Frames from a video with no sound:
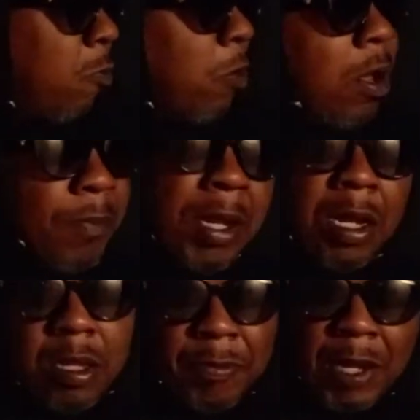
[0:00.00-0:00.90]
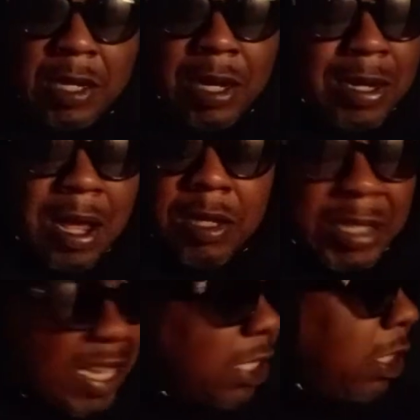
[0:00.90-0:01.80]
Rum Nitty, man. They
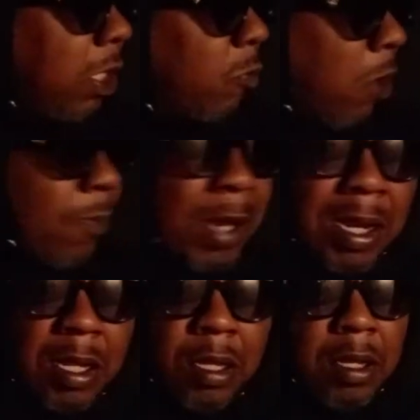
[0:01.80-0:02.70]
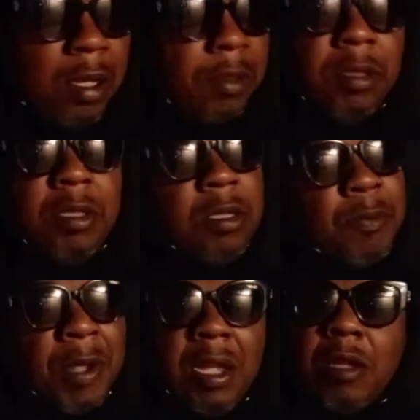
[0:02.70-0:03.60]
not Geechi, Rum Nitty.
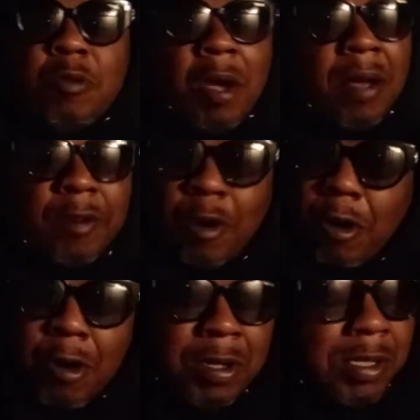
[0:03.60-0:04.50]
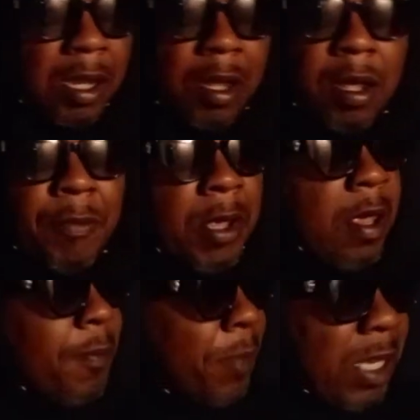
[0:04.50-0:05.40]
Shh, man, you gonna have a hard time
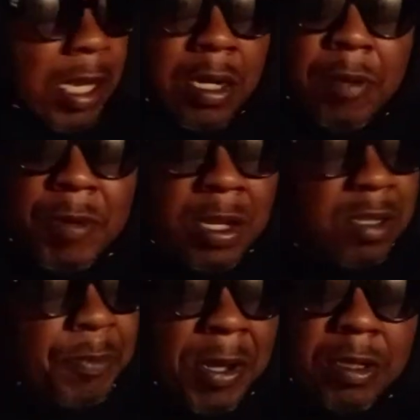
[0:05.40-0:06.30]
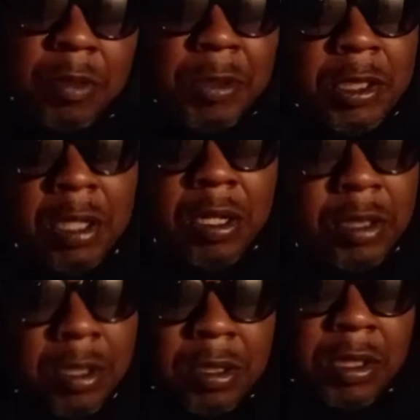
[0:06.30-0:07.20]
beating them niggas, especially with
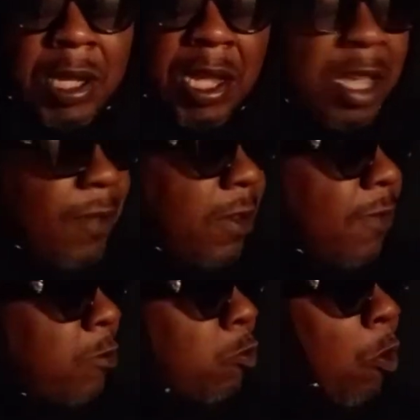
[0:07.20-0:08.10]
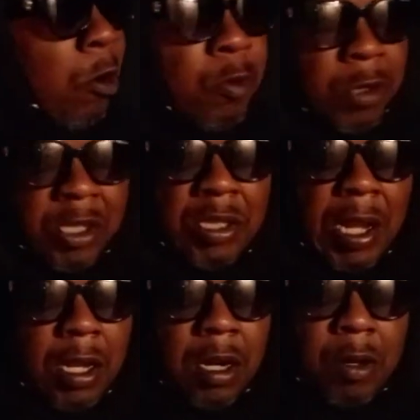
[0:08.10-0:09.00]
judges. Even if Twork would have
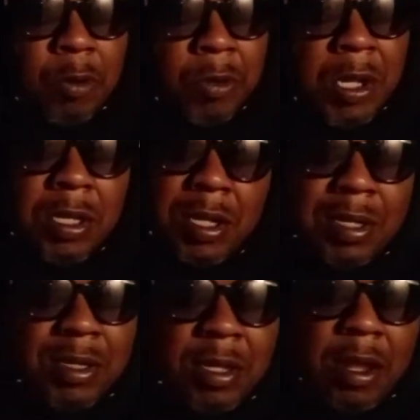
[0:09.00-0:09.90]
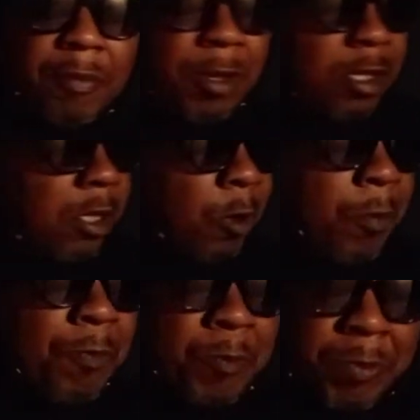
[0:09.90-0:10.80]
stayed on. You understand me?
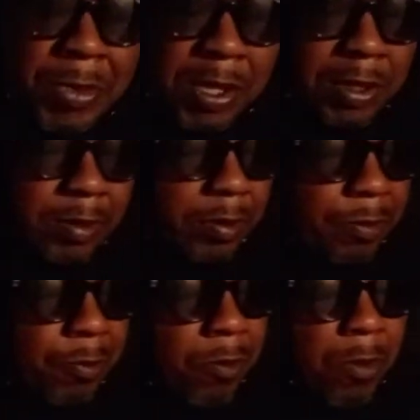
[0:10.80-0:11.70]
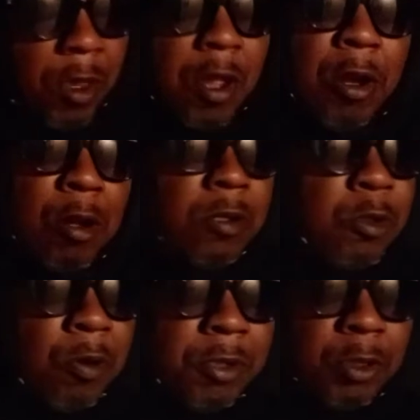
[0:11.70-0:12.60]
So long
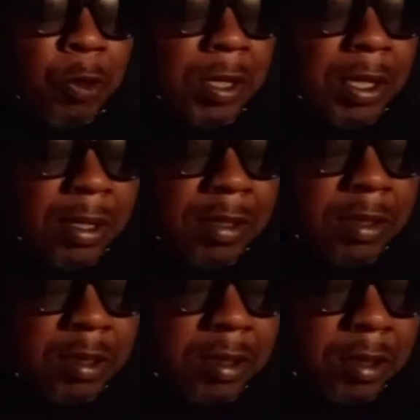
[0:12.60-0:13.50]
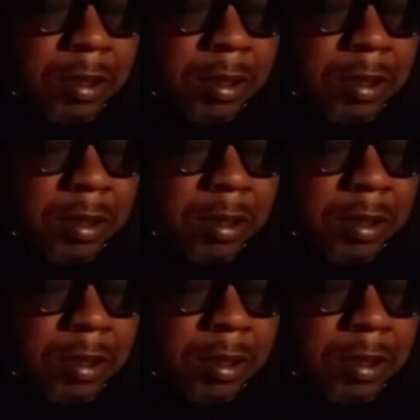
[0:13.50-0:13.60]
story short is